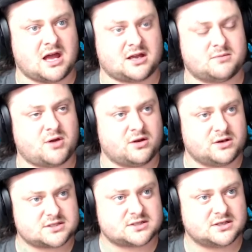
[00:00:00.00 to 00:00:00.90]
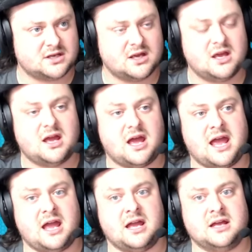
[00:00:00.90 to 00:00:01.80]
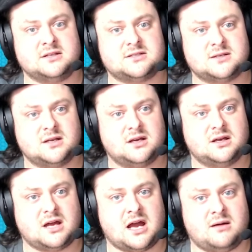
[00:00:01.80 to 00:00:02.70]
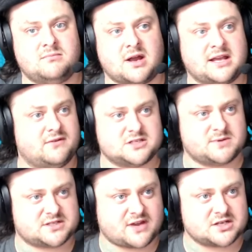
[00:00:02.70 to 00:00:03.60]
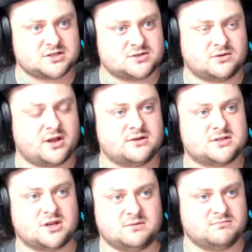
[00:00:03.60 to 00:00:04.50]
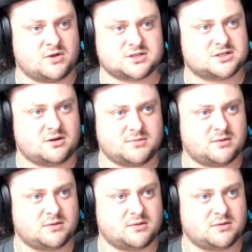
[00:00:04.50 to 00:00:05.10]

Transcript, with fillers: components, and I can give you the specifications, all those, so most of the time you